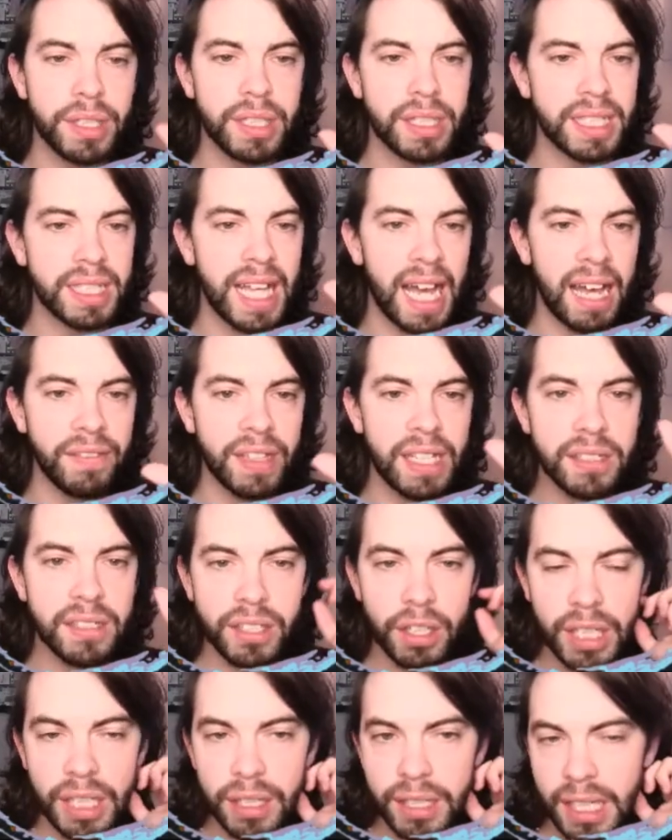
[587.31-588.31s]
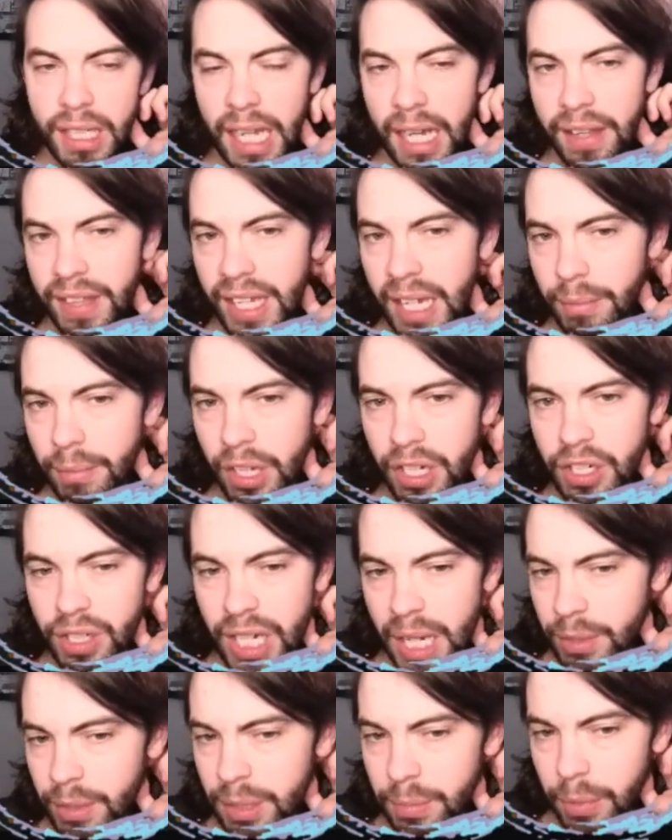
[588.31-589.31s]
Gavi is the only thing. I think I'm going to try
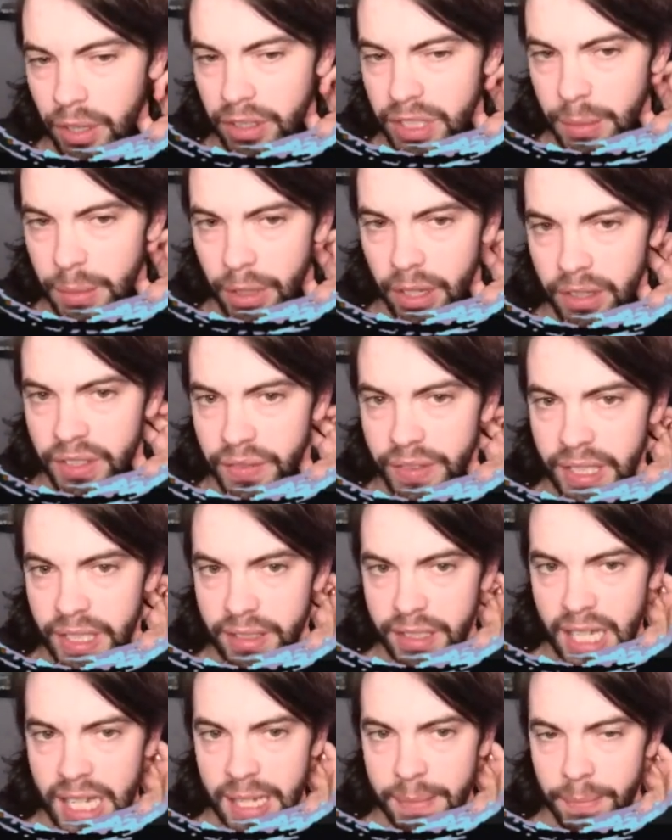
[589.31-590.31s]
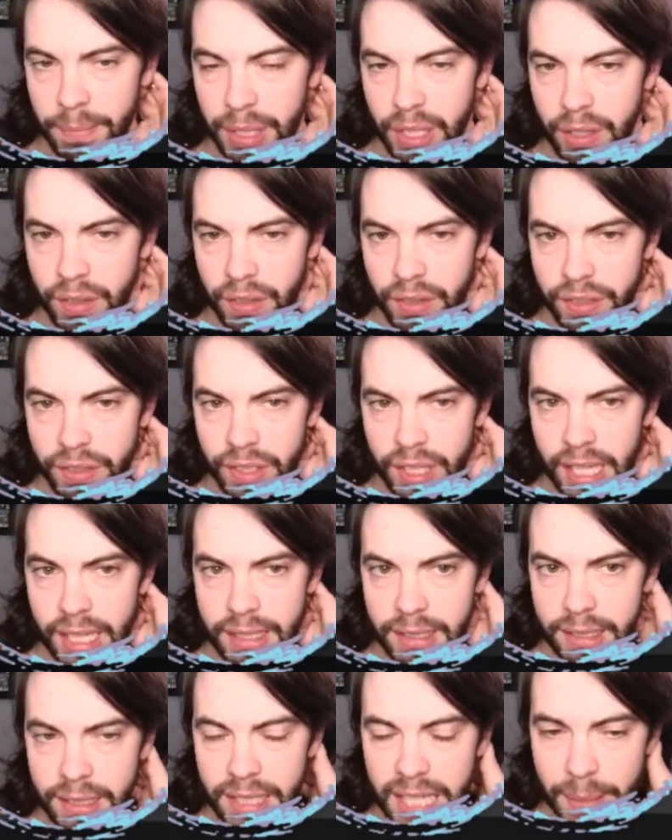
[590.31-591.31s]
him as a box-to-box for this game because as a
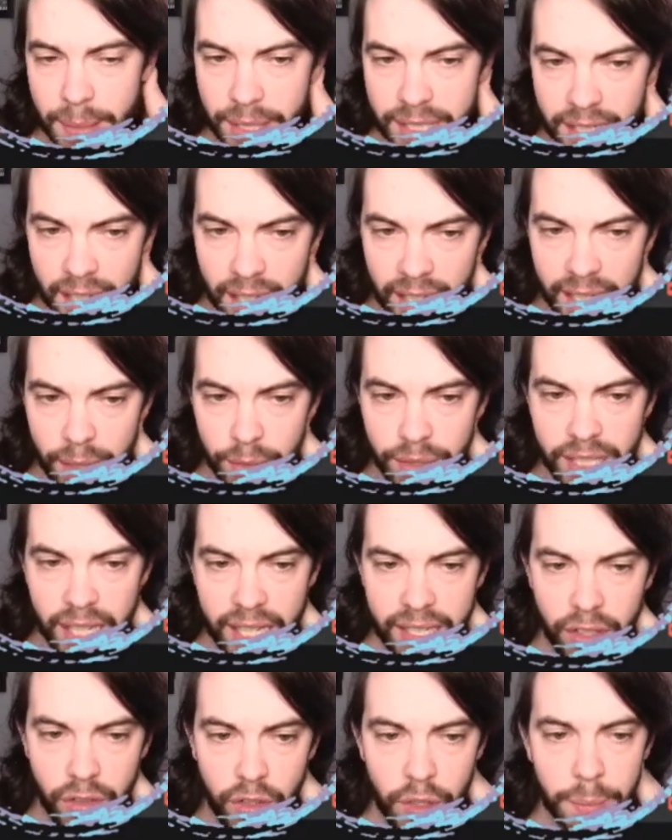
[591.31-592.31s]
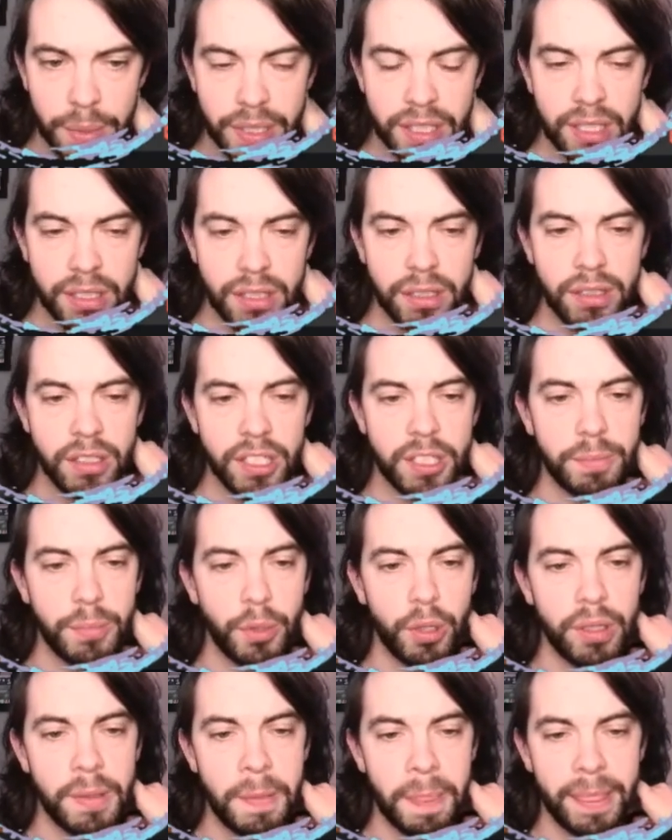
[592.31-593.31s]
CM attack, he was getting in good positions,
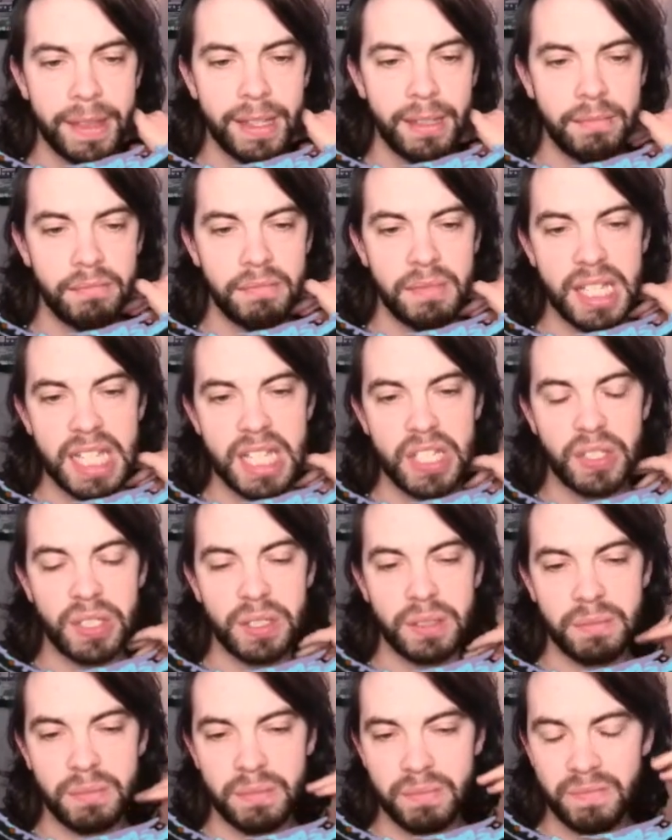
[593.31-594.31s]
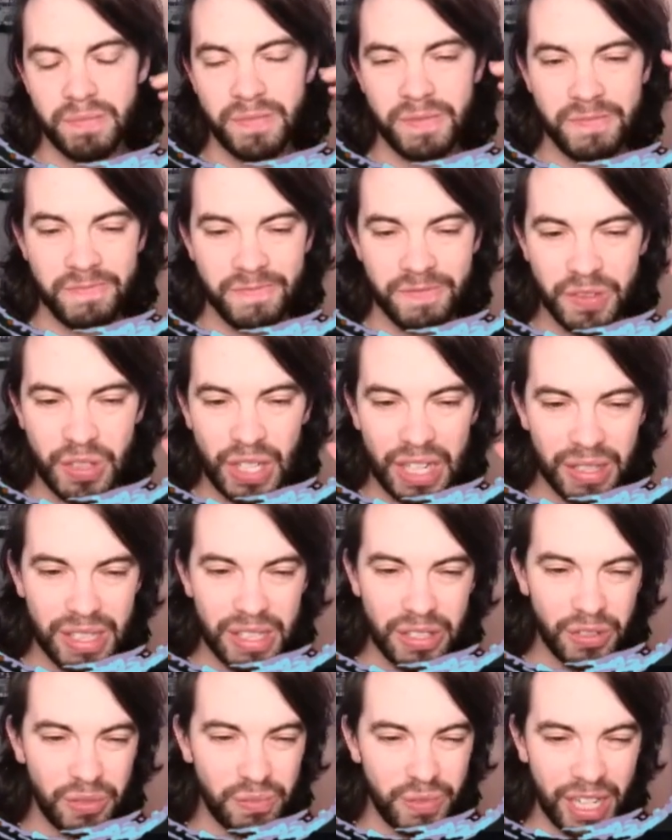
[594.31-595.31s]
but his
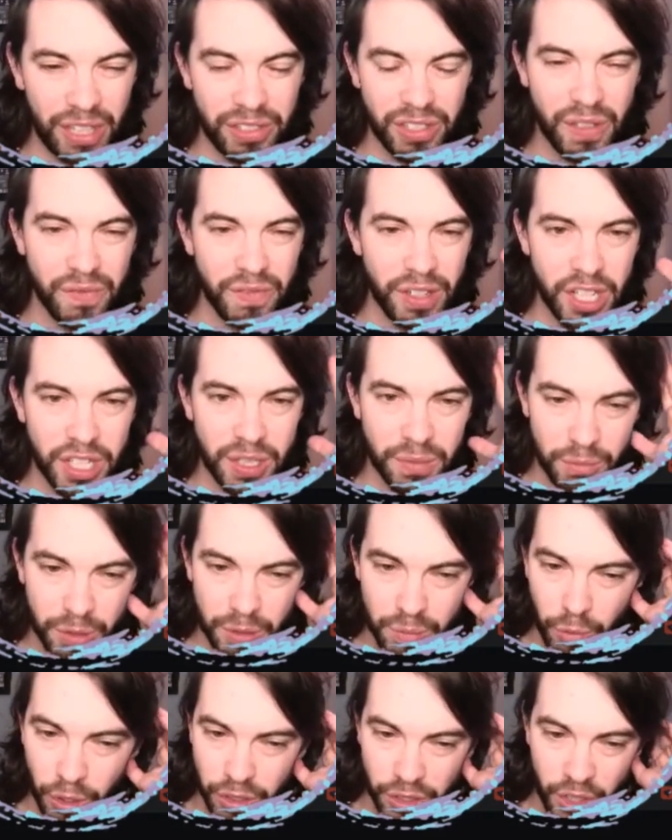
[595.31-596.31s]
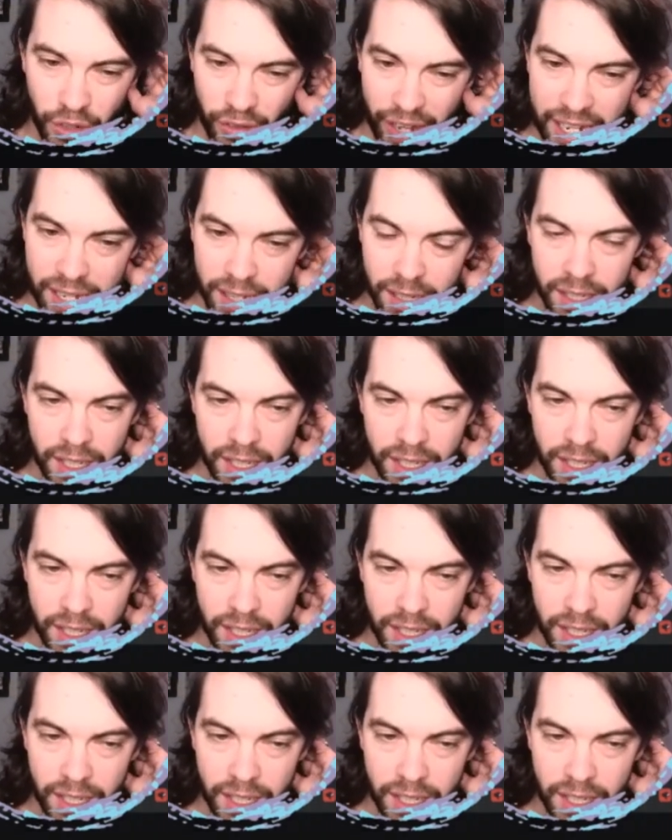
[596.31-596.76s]
chance conversion wasn't great.